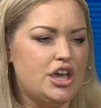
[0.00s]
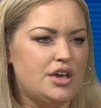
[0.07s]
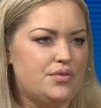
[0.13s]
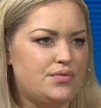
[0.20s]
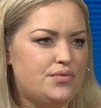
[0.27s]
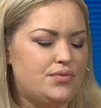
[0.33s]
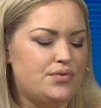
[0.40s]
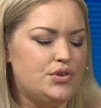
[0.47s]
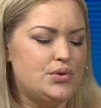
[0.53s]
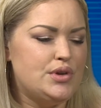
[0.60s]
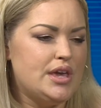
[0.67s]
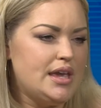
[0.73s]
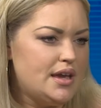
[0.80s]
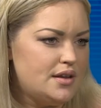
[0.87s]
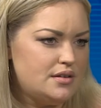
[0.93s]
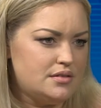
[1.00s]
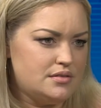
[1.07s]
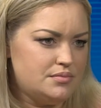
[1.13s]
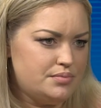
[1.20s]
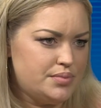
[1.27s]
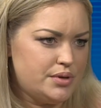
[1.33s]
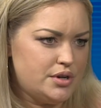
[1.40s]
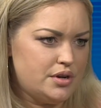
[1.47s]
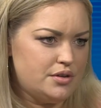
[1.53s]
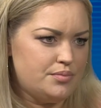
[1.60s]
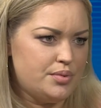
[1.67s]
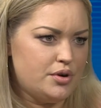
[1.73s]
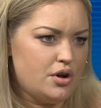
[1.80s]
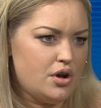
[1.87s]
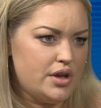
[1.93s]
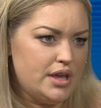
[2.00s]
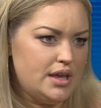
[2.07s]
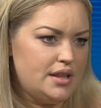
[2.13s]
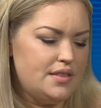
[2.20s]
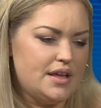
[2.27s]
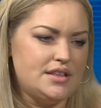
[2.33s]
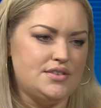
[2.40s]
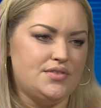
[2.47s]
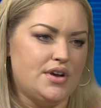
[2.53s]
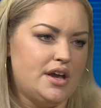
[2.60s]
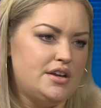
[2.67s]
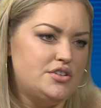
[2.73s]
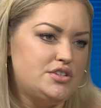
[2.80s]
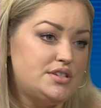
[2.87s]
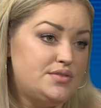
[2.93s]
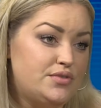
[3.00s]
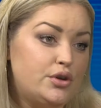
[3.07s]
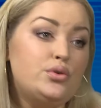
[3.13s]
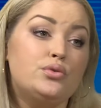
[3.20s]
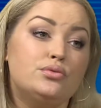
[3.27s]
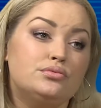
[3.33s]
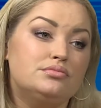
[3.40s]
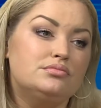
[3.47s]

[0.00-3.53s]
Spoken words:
if you can't put a bra in, that's fine. Just vote.